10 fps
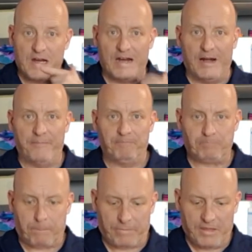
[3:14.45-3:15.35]
Um,
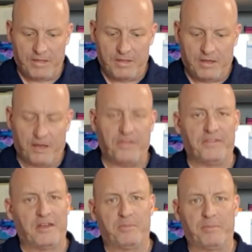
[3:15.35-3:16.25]
I
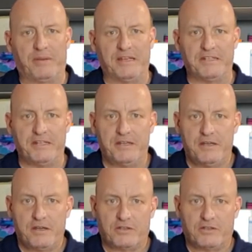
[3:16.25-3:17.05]
think that'll be plenty